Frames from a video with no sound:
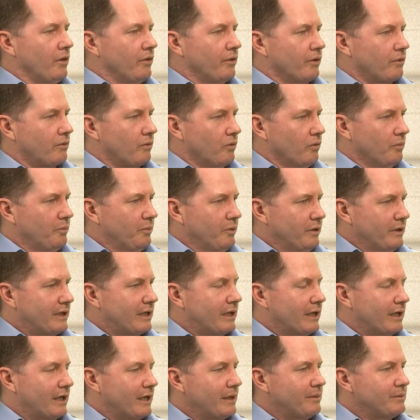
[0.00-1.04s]
The Corporate
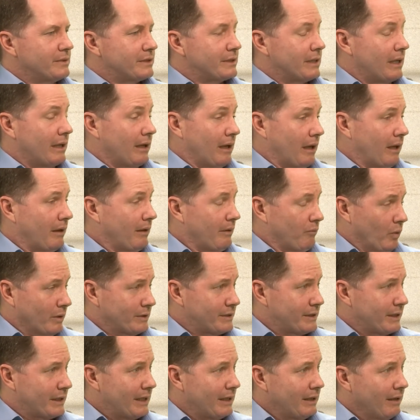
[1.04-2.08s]
Games, and
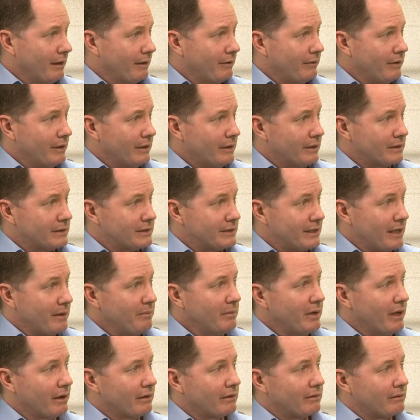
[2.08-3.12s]
once again, I think it
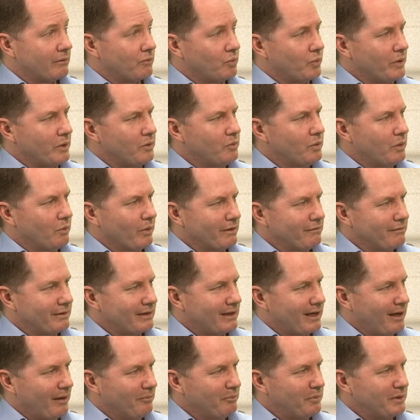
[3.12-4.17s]
stemmed out that we were one of the
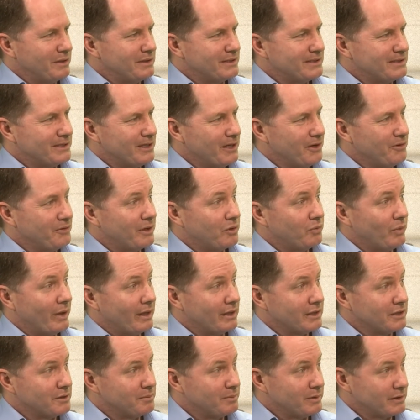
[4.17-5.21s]
companies known that we
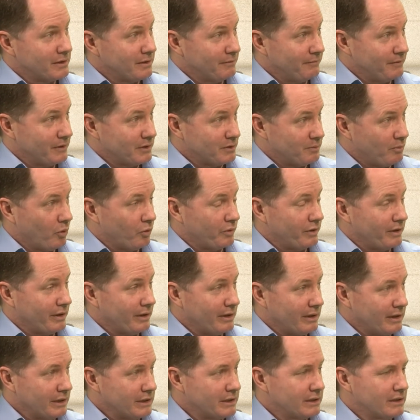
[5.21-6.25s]
had a specific sporting
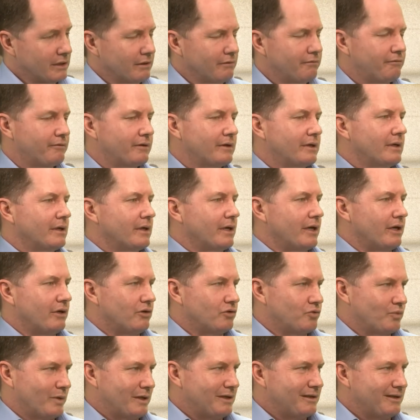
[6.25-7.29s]
initiative.
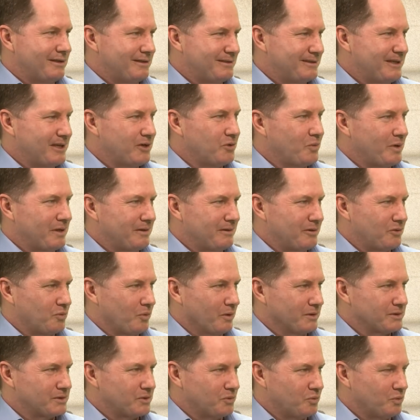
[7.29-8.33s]
In 2010, when it
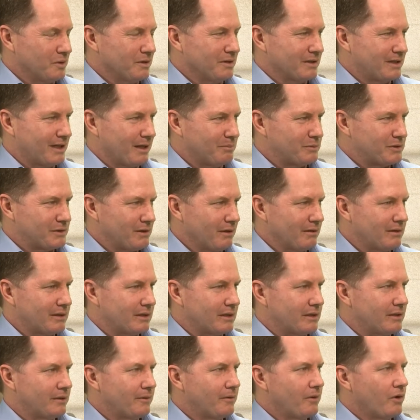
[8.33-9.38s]
was the World Cup
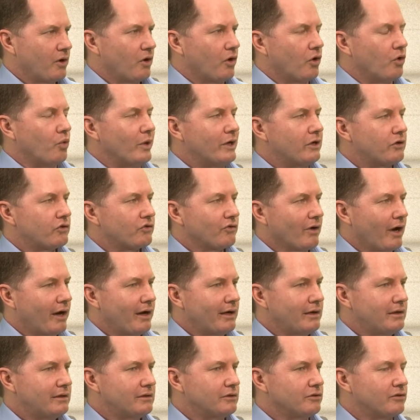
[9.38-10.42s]
Soccer, we
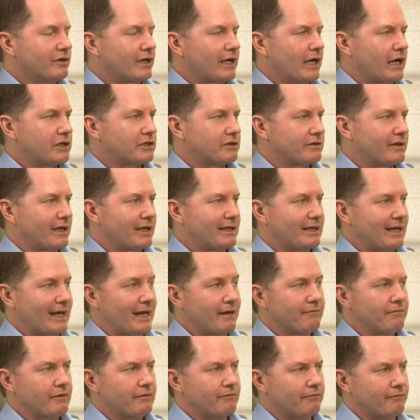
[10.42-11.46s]
tried to catch that
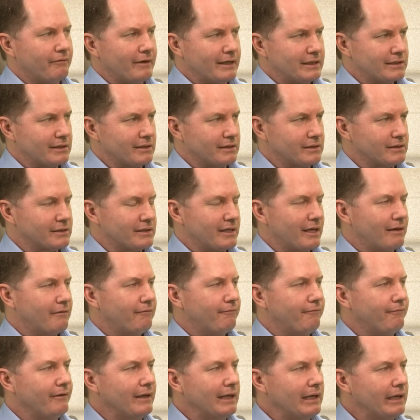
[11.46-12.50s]
effervescence, that
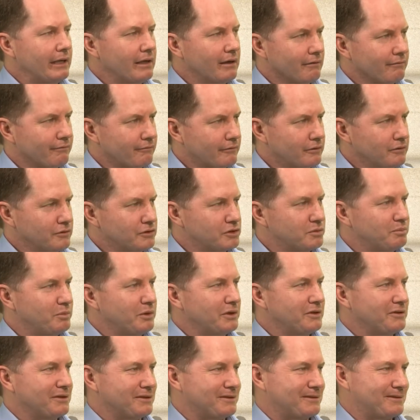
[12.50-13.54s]
feeling of good
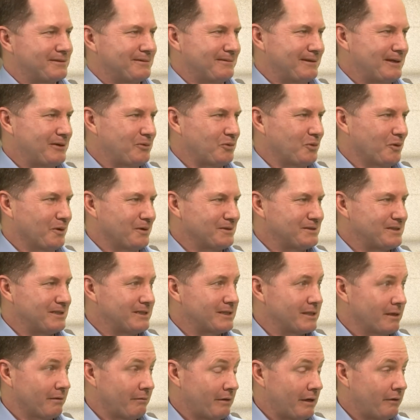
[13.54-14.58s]
spirit that was in
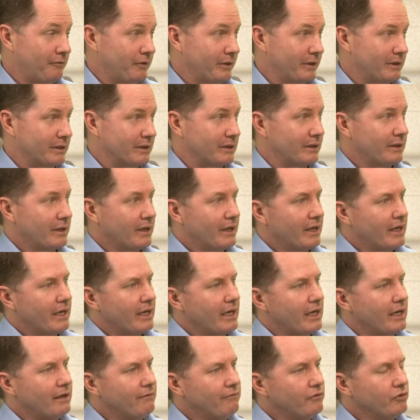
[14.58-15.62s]
South Africa.
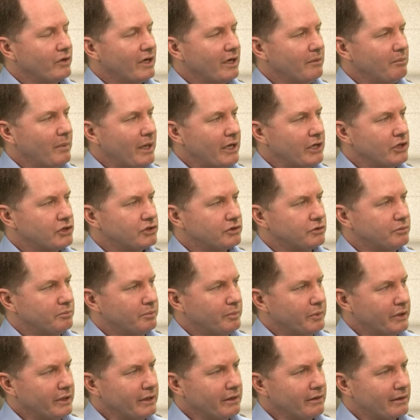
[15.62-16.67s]
If you can manage to
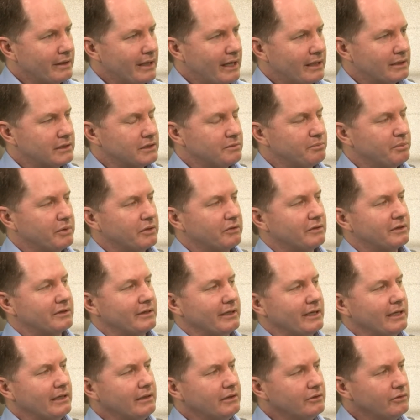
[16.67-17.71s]
bring that spirit
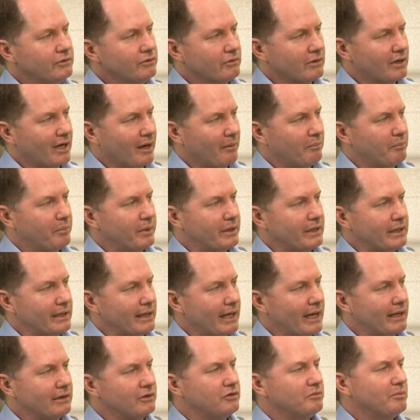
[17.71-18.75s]
into your company
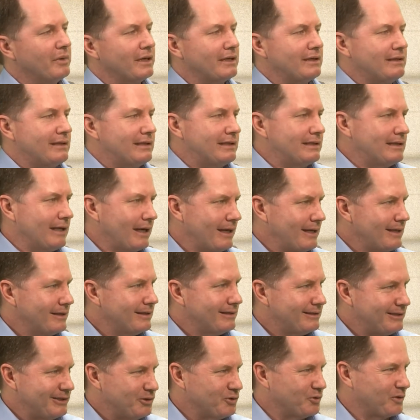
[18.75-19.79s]
and to maintain
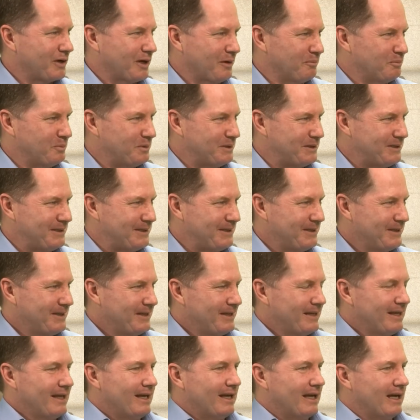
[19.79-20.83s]
it in your company,
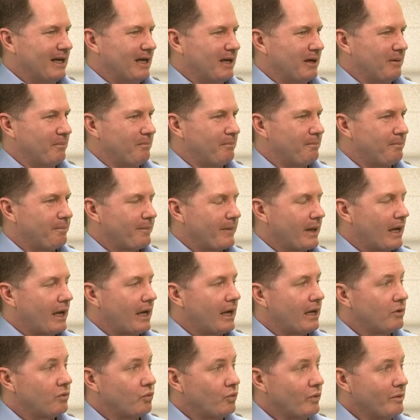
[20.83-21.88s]

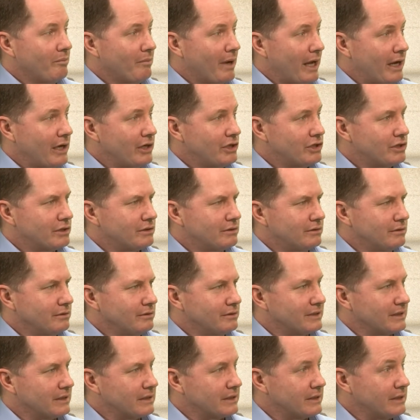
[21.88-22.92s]
and we managed to
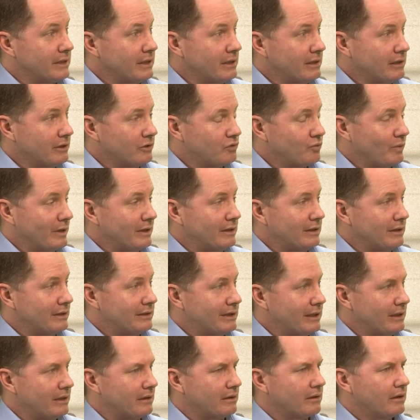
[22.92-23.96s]
succeed in
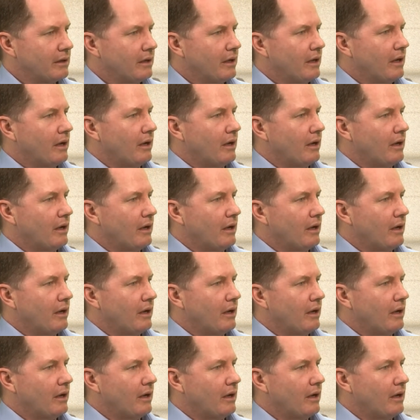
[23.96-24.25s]
2010.